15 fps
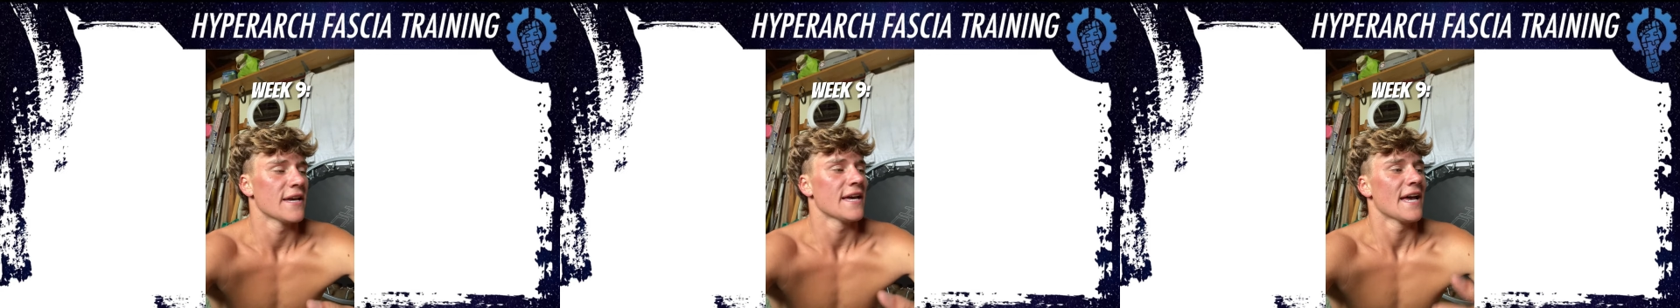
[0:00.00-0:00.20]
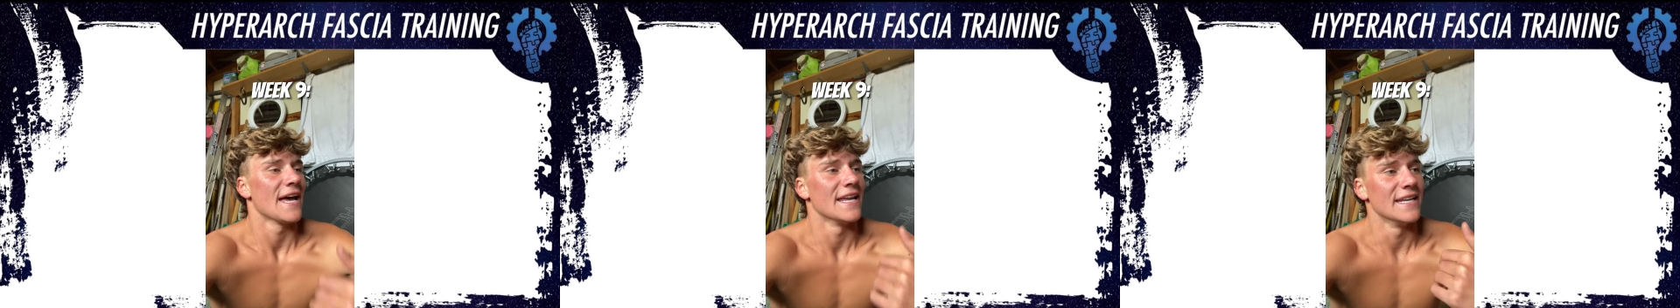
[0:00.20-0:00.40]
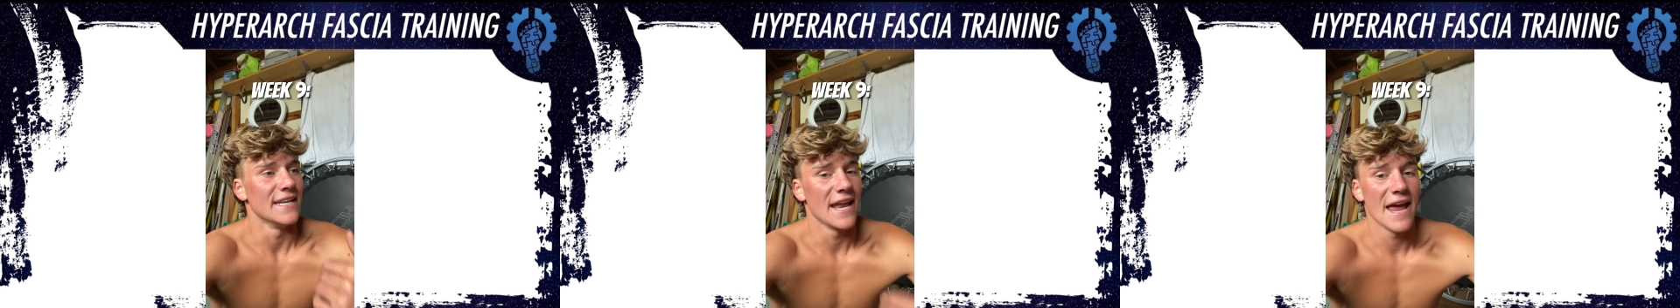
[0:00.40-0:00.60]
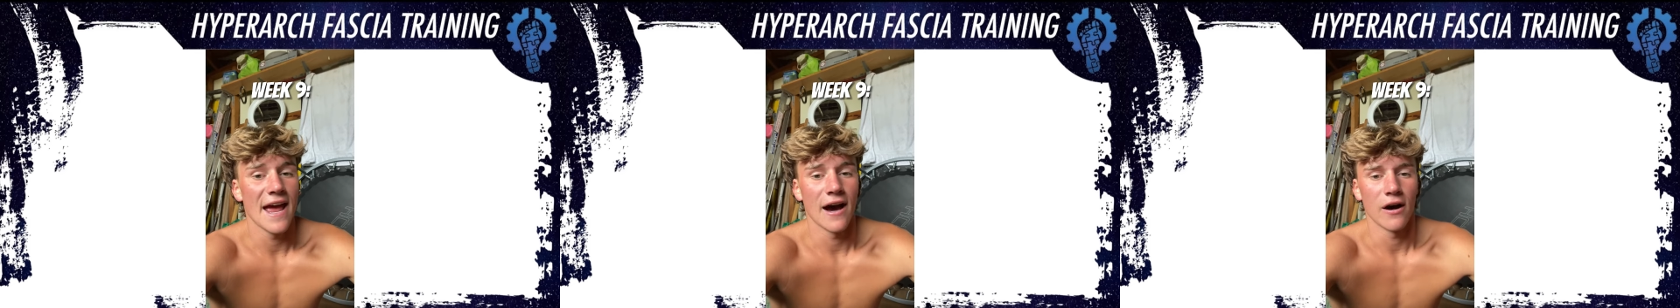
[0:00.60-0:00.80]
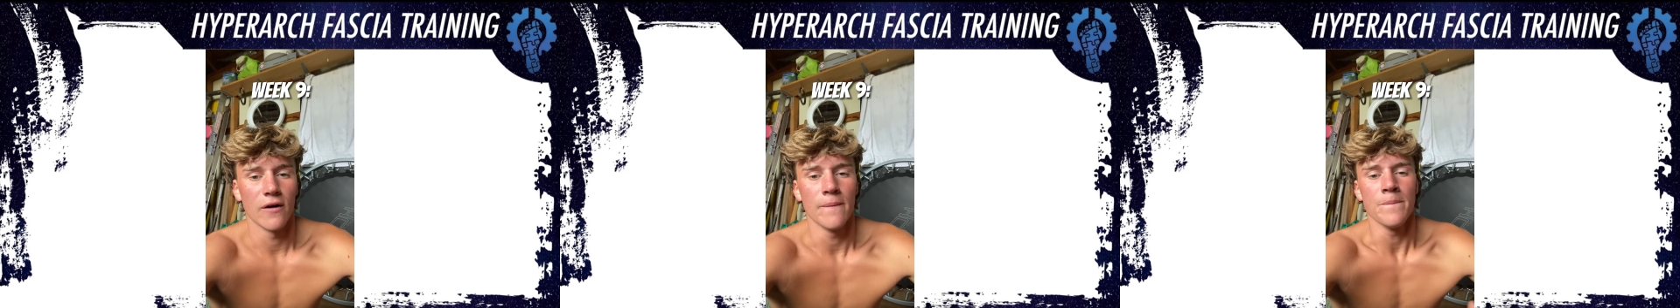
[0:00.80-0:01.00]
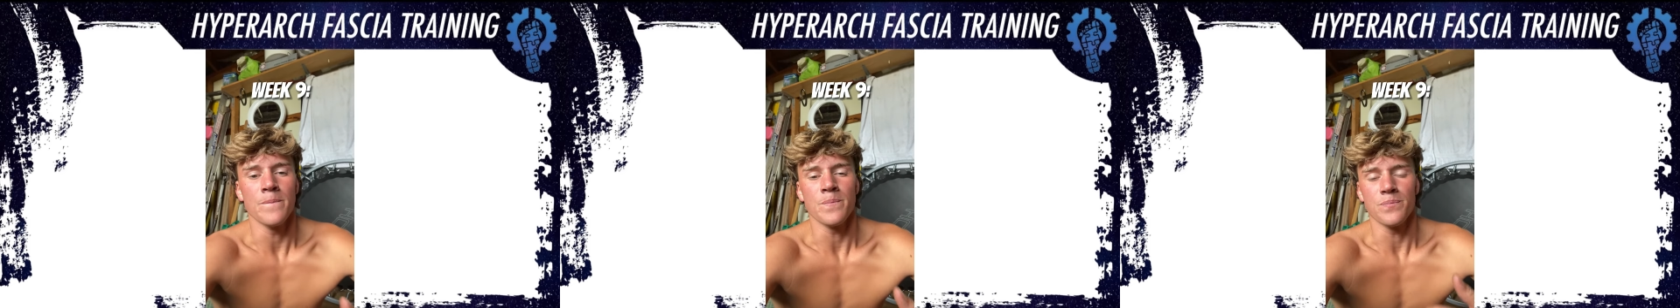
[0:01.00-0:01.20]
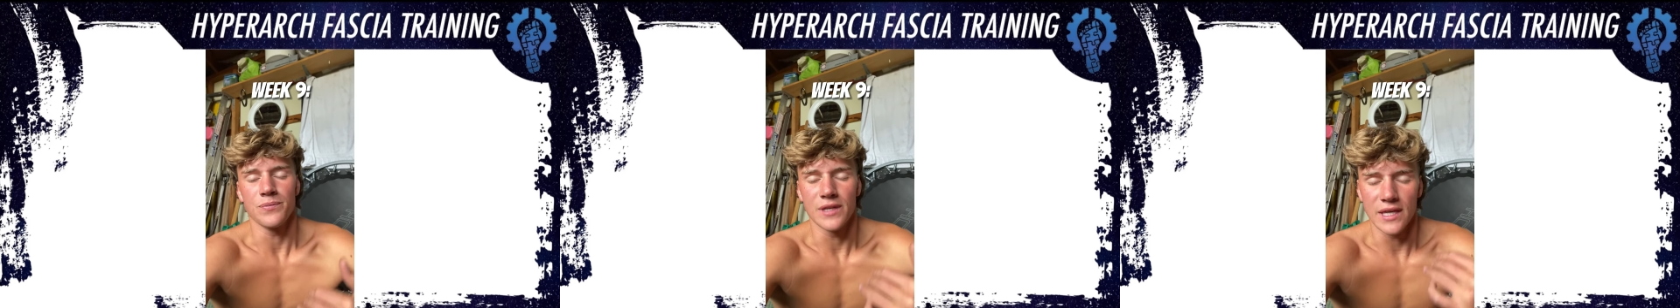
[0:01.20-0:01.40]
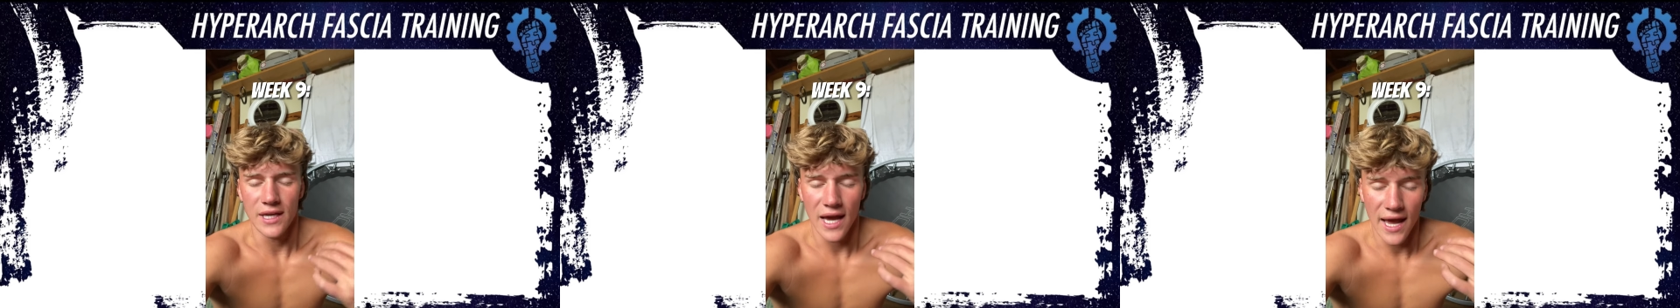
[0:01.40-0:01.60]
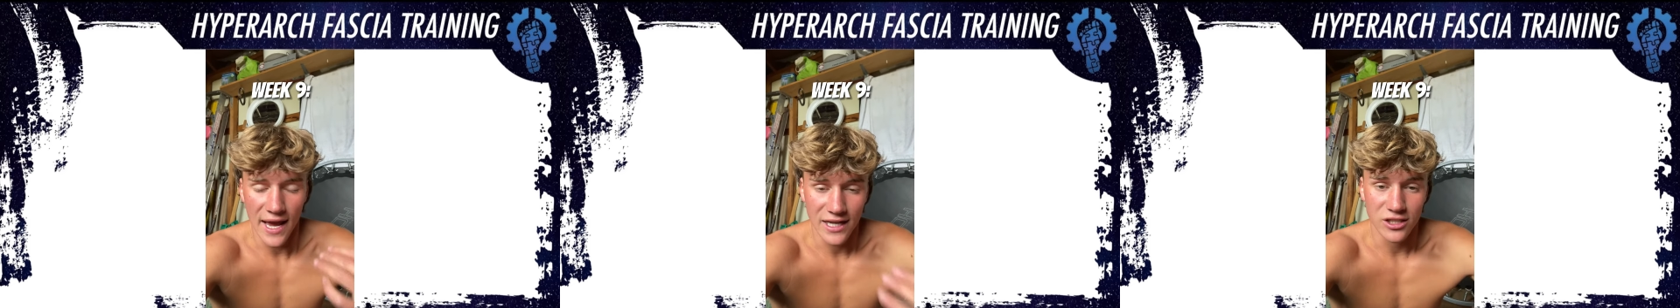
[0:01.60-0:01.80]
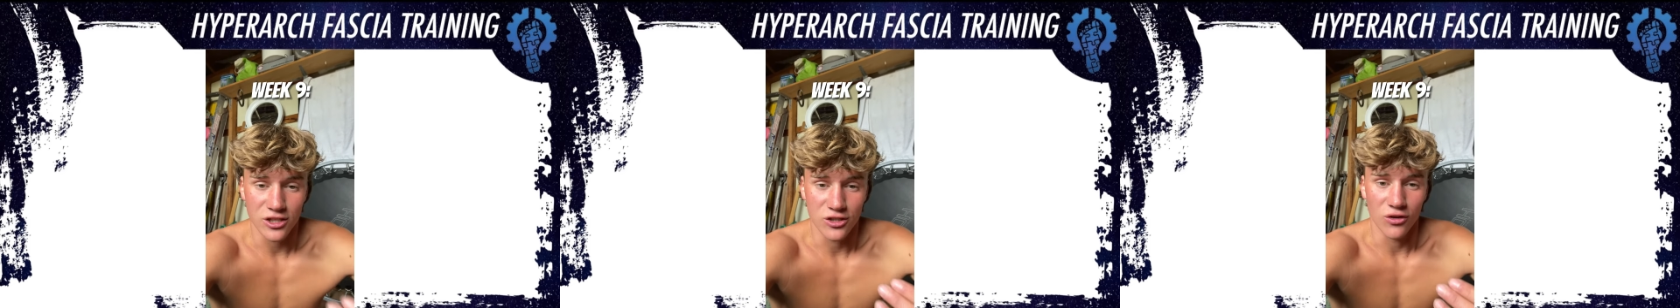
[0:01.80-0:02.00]
and now the
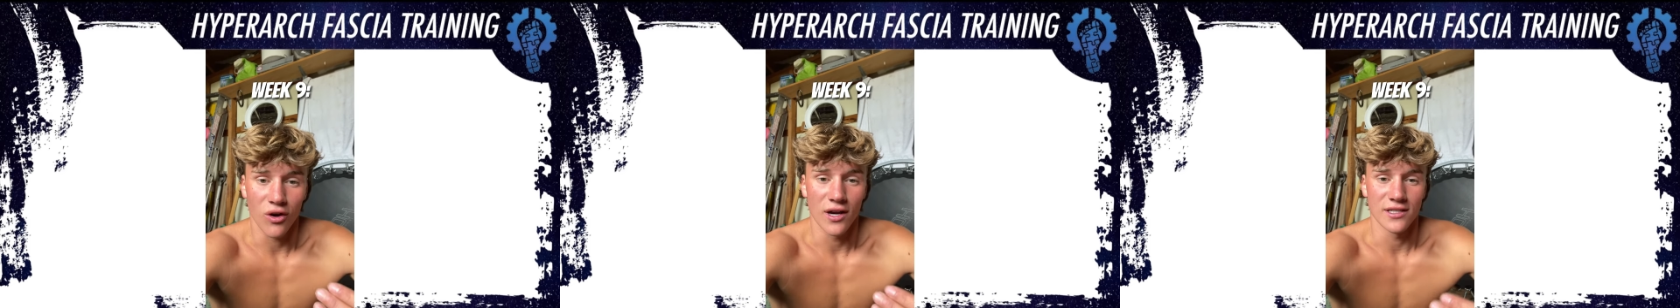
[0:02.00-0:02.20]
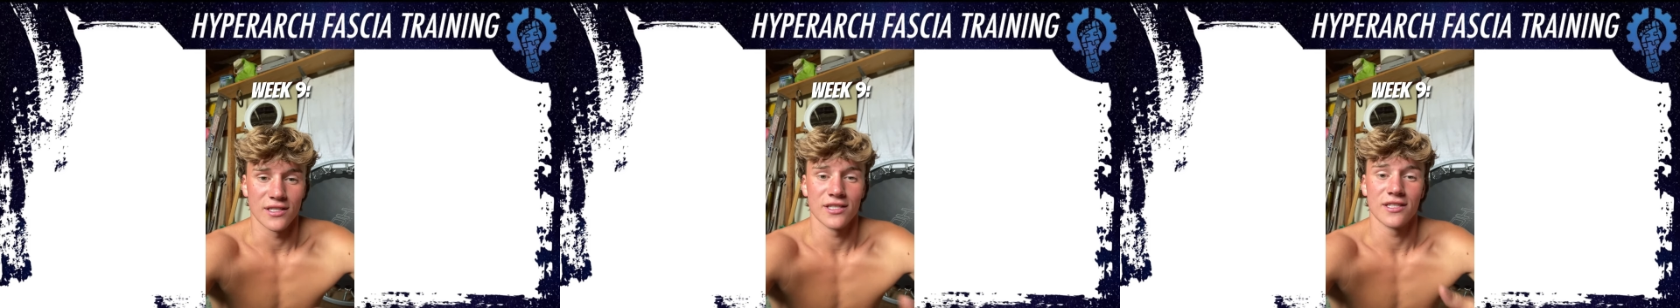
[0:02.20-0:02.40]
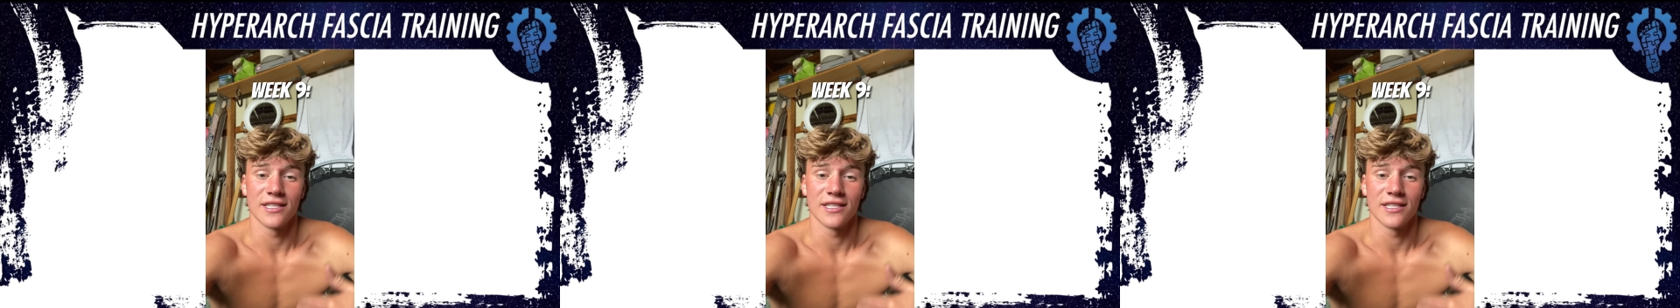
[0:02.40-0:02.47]
exercises,